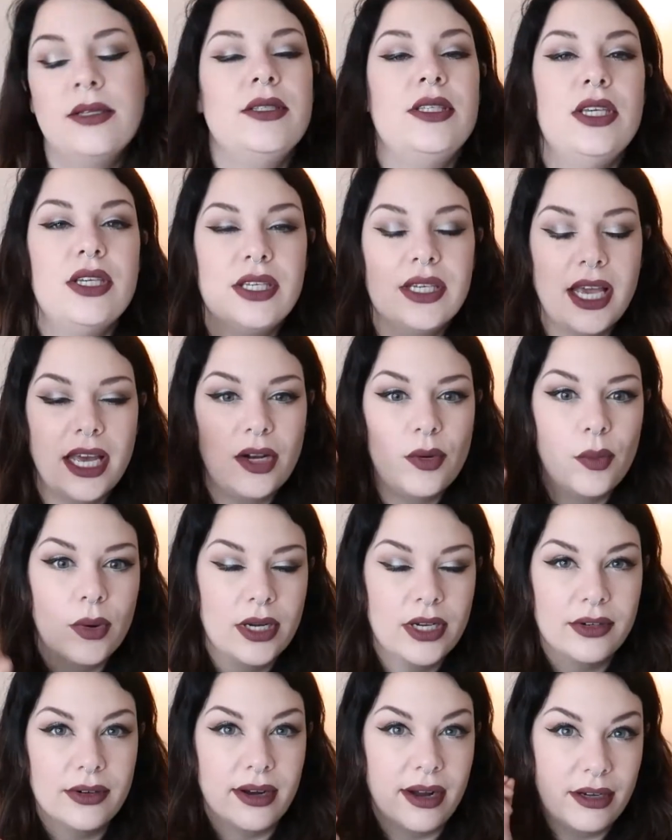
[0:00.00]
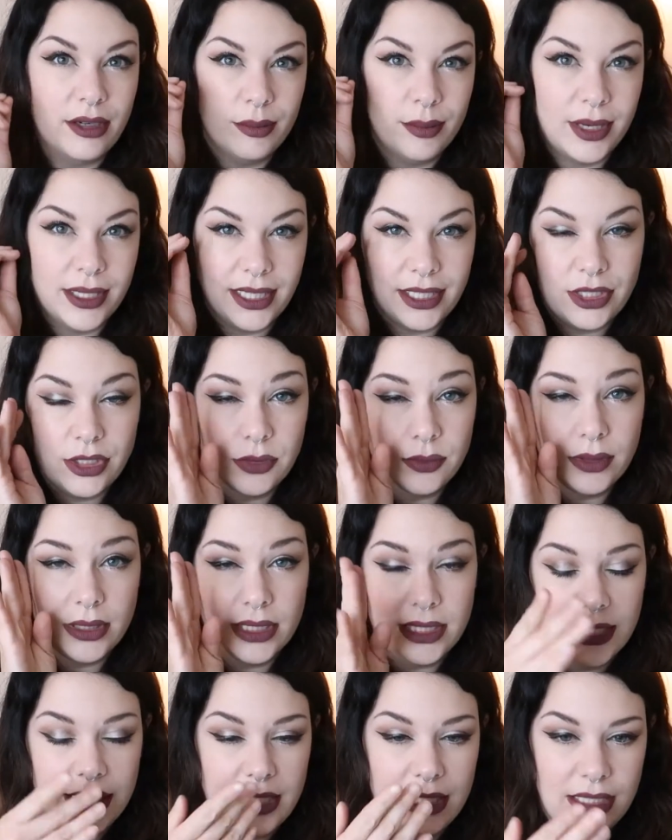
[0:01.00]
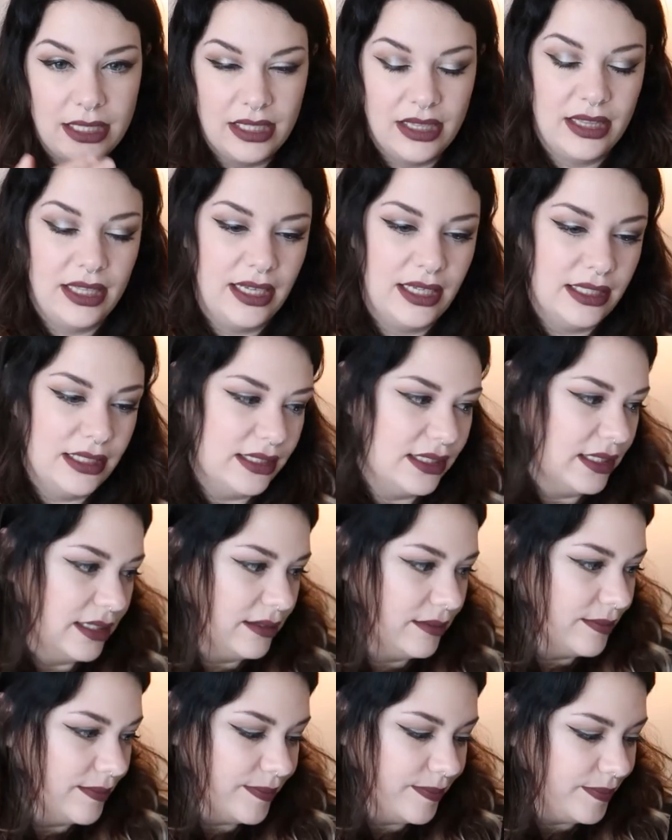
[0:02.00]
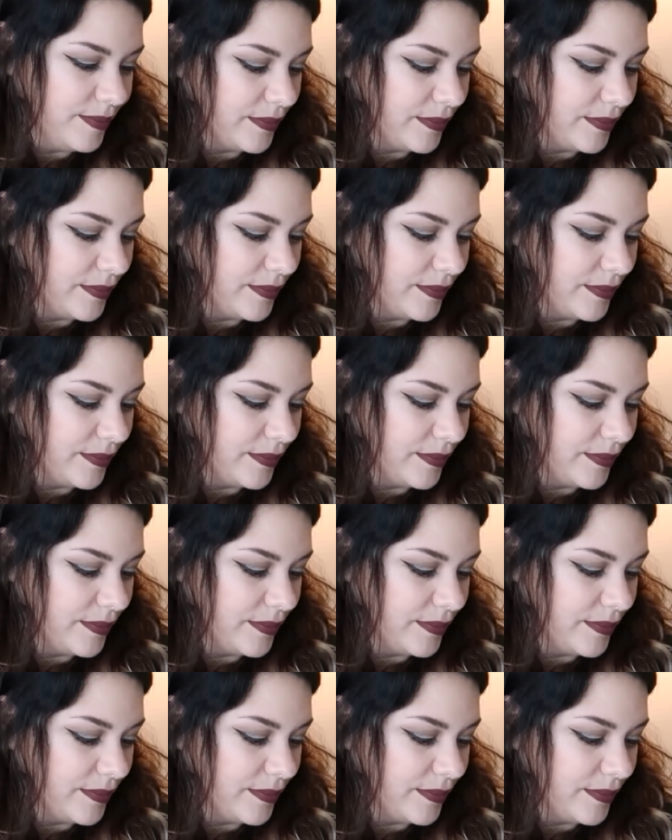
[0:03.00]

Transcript: you can kind of work around it by like doing liddy things and,